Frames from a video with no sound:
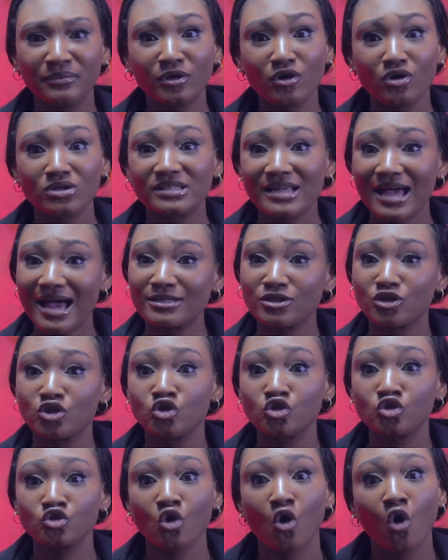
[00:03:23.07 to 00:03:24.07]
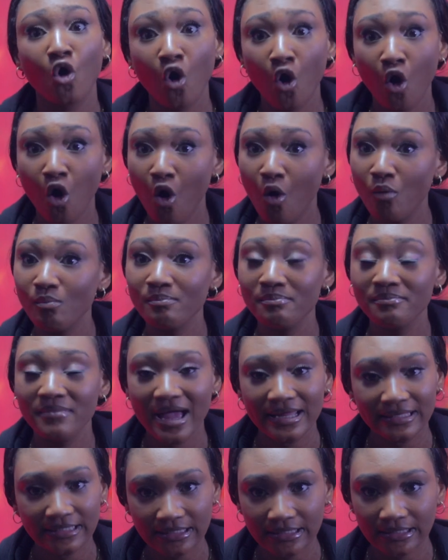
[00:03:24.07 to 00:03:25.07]
because there are so
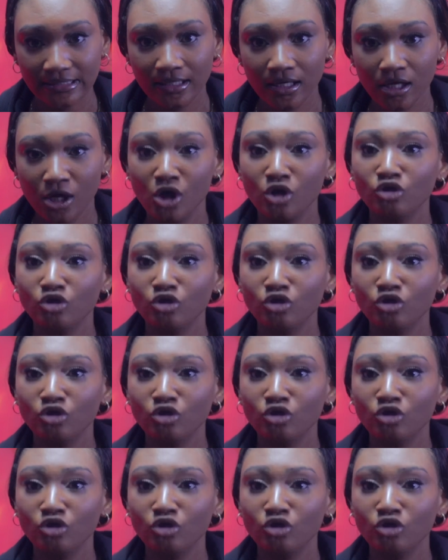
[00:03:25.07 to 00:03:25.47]
many.